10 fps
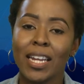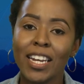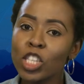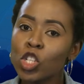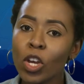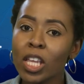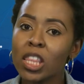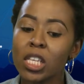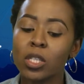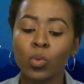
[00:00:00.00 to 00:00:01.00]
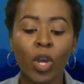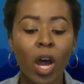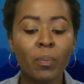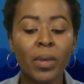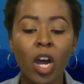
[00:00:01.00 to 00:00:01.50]
Let's look at this. We
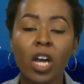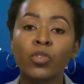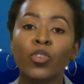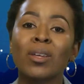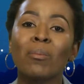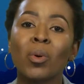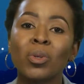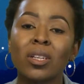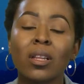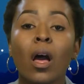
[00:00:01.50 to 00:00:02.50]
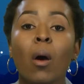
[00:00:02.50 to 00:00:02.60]
are being asked for the modal.